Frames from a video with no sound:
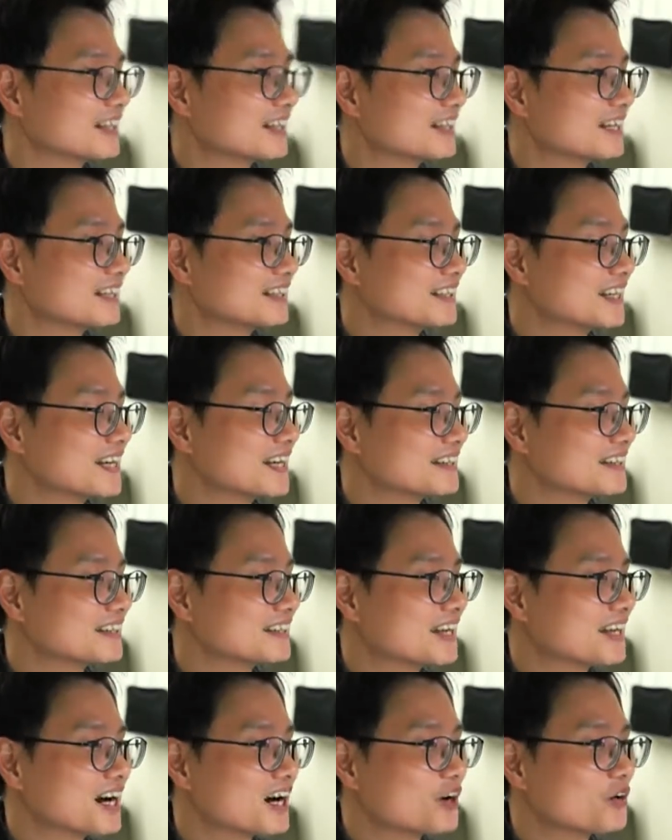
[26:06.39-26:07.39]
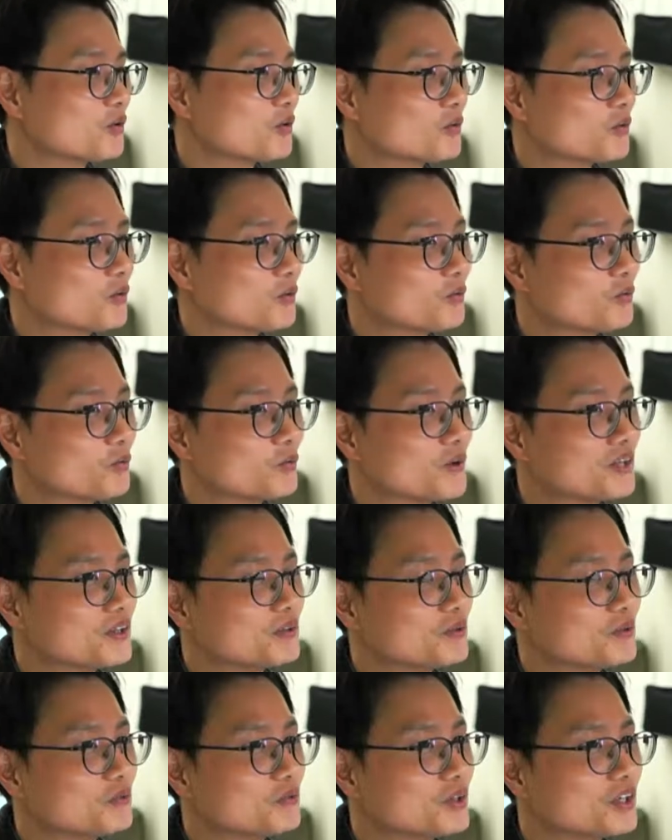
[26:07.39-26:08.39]
And then now
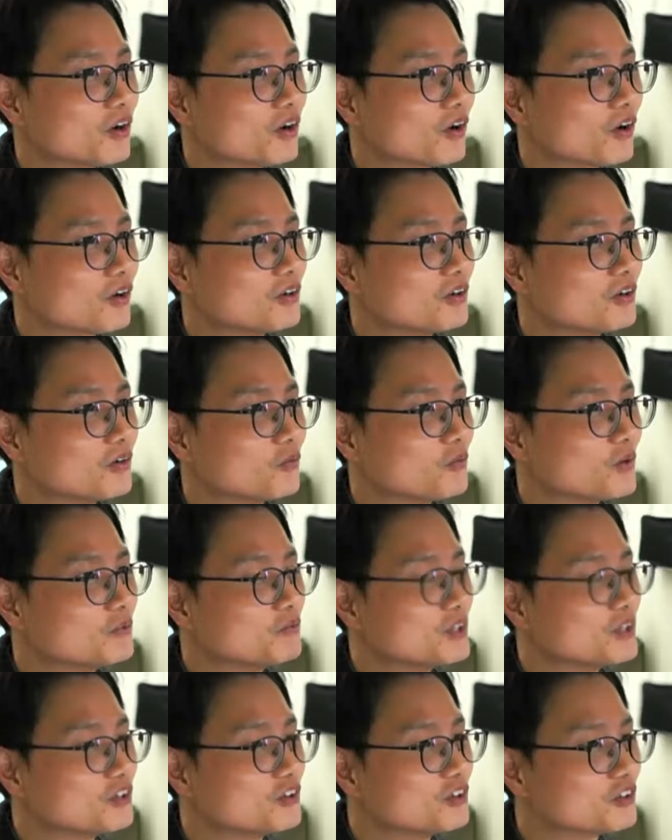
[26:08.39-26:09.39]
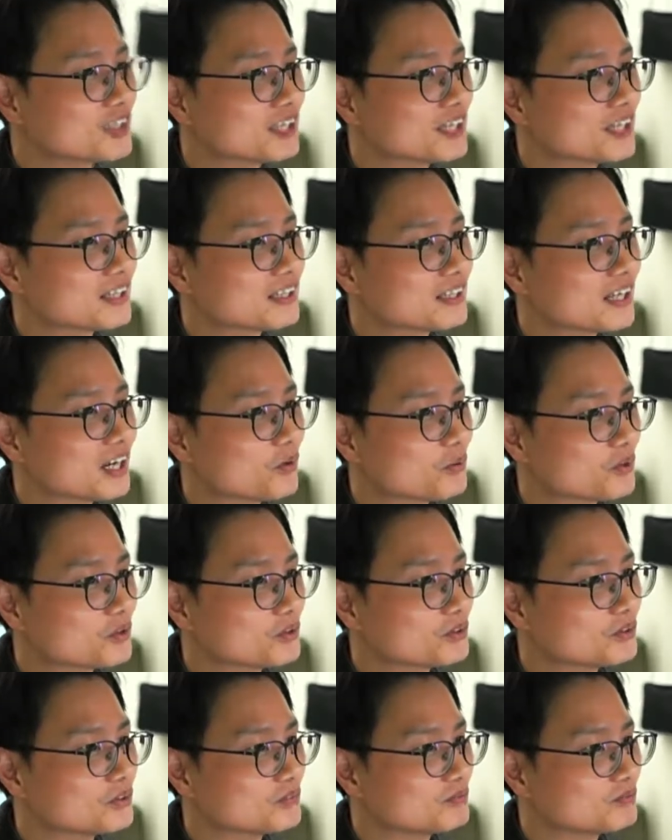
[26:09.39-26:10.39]
when we look at
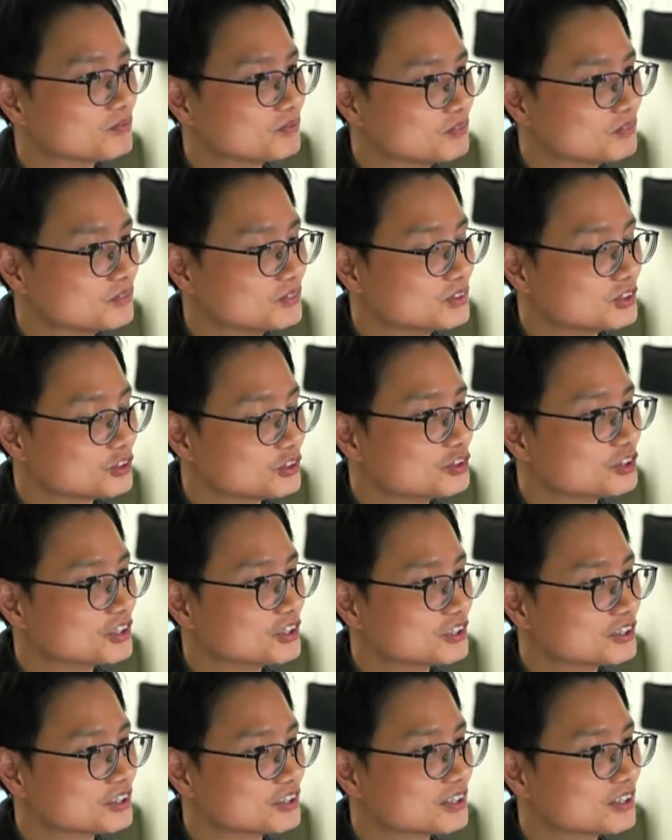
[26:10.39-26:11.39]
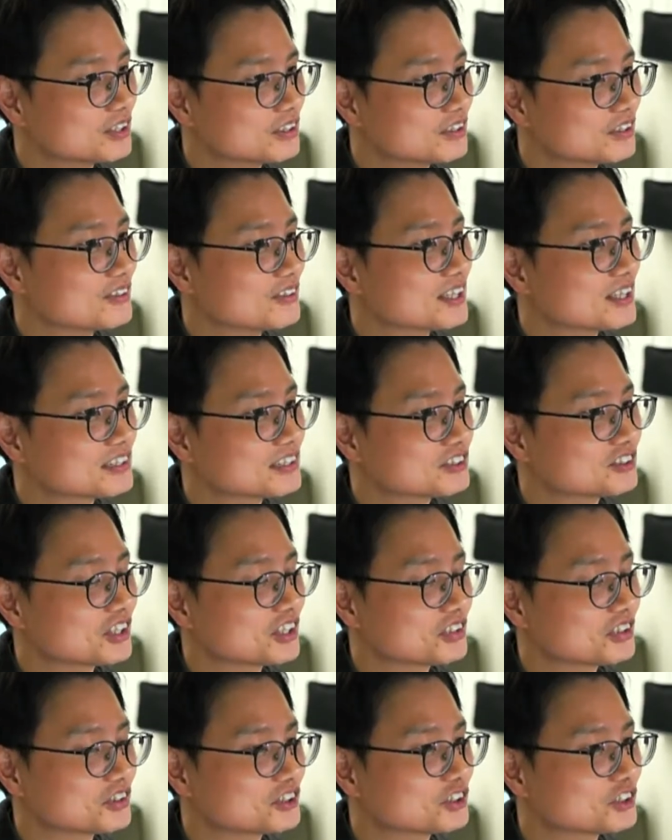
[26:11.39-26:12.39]
our students, the next
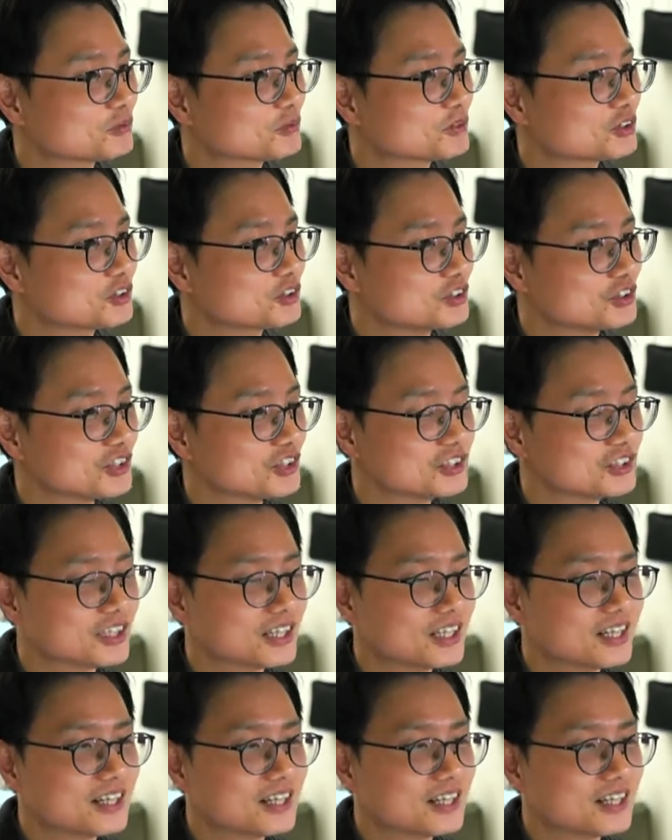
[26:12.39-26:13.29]
generation of students,